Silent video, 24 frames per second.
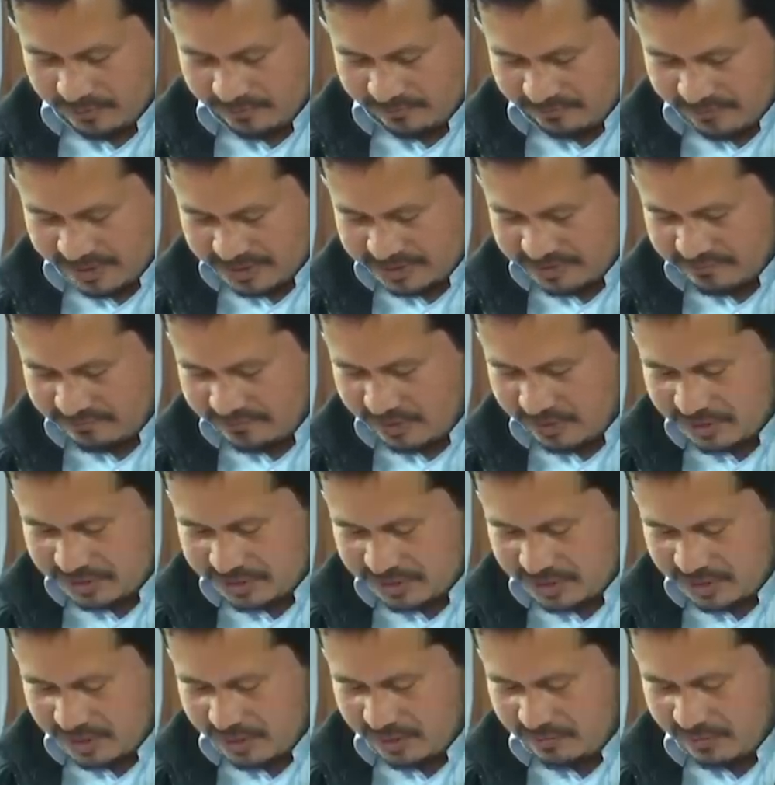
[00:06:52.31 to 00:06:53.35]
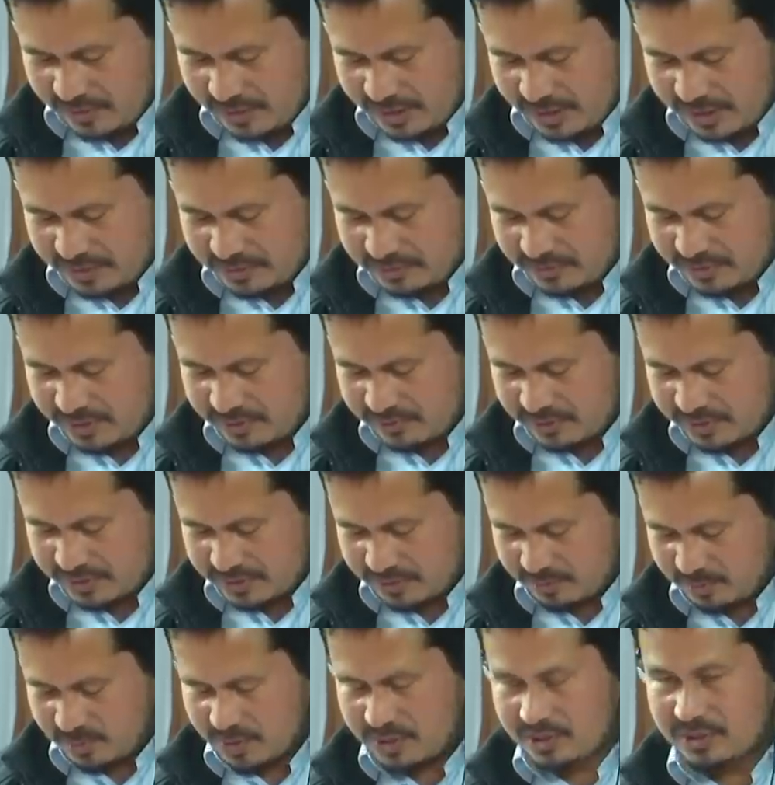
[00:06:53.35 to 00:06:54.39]
first of all, sir, I would like to request
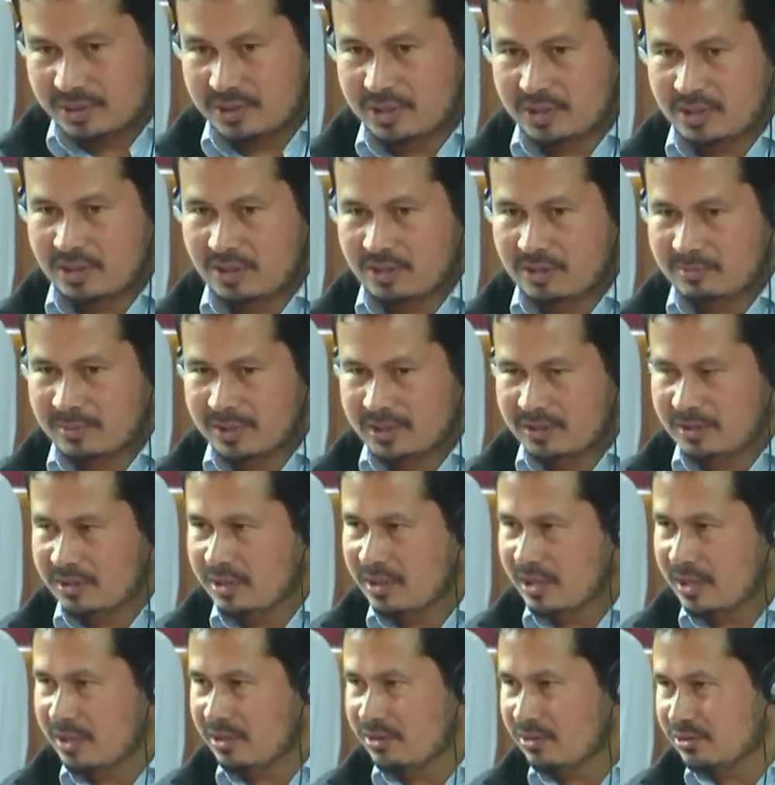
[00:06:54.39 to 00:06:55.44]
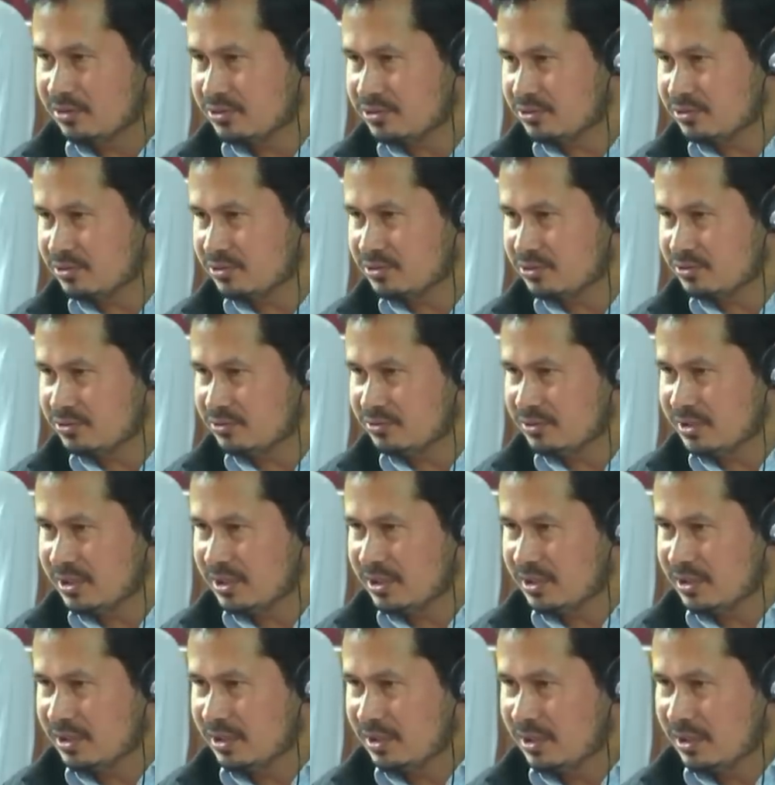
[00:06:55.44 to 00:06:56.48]
upon the government and also through
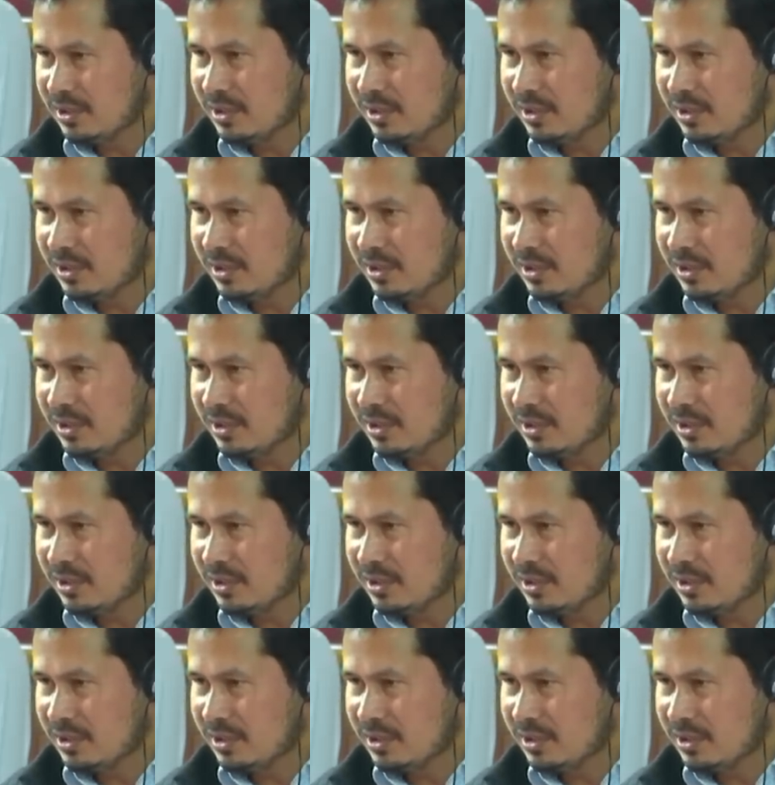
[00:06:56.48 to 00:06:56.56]
the